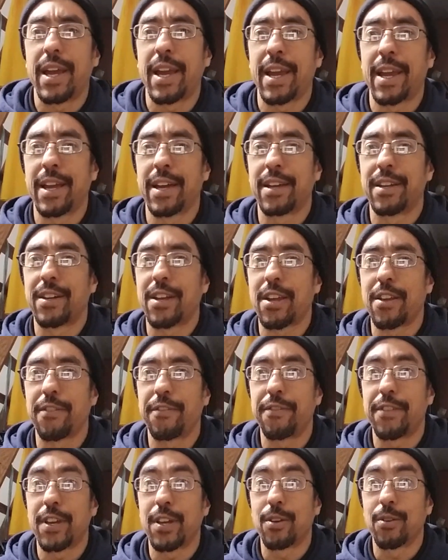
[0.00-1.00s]
and I
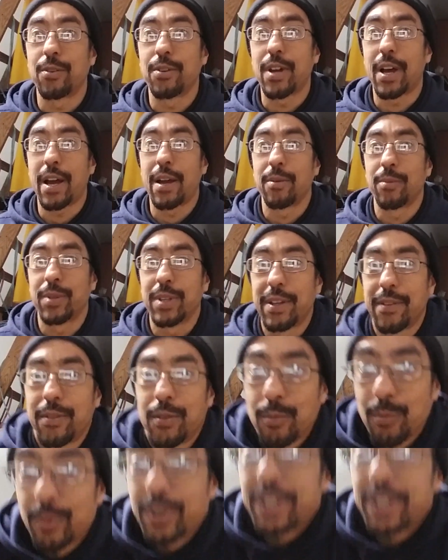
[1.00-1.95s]
figured I would give it a